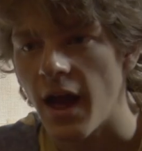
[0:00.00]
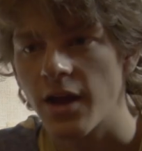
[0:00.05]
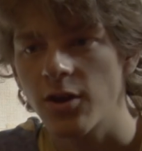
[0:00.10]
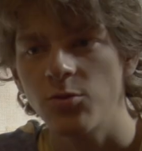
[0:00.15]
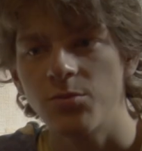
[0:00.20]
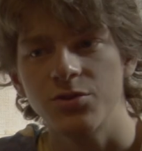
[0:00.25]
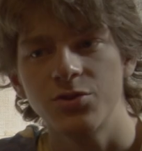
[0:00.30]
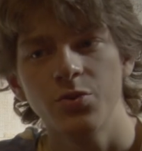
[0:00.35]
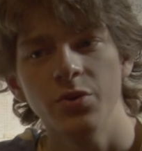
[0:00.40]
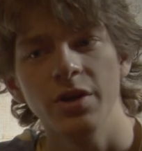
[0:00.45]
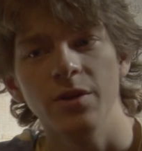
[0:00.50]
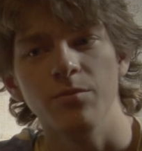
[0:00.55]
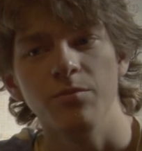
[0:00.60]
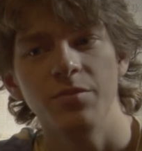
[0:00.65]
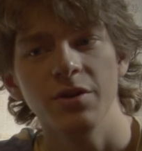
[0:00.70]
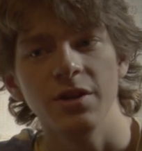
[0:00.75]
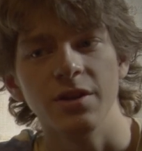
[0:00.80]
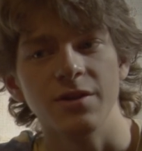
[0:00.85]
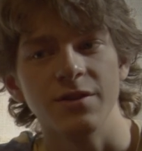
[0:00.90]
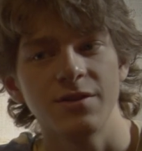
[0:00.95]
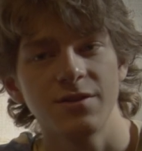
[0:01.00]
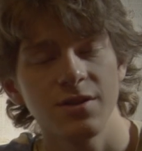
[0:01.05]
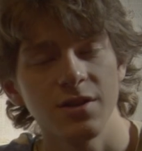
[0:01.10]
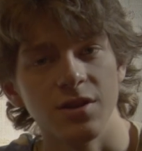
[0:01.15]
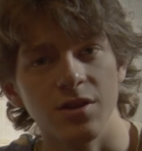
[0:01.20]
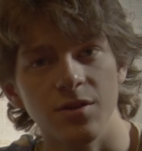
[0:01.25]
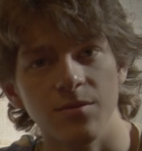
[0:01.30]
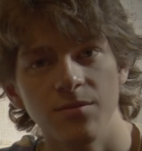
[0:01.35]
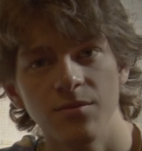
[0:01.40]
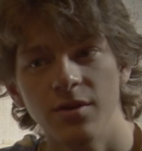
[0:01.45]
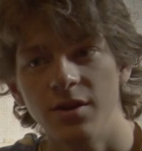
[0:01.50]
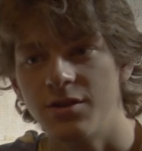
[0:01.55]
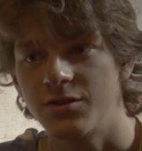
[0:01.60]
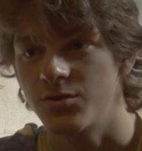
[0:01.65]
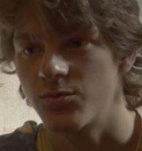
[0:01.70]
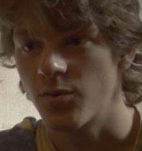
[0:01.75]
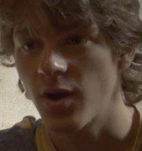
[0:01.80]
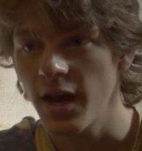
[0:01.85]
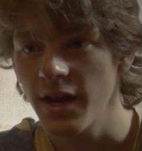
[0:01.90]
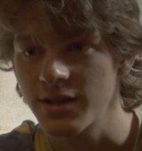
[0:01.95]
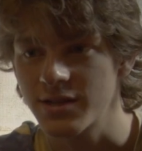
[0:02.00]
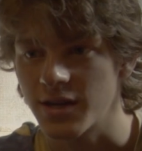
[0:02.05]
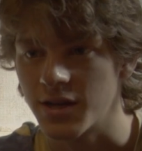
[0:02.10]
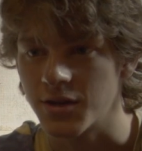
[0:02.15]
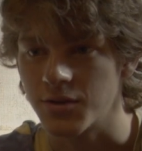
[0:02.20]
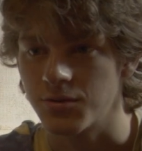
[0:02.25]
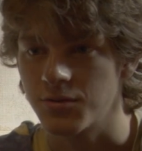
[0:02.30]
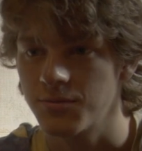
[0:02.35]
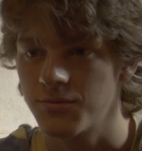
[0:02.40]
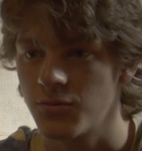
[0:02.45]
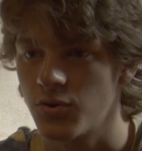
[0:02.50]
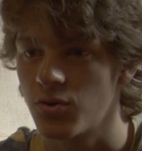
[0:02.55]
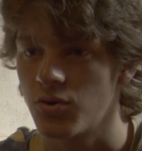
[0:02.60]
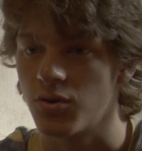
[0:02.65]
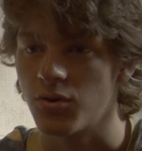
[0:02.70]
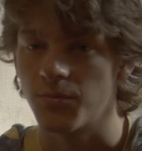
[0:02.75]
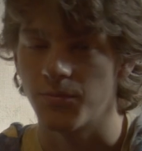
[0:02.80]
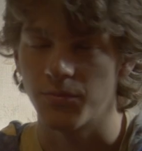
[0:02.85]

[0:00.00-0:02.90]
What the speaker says: angle between b and c is a right angle, or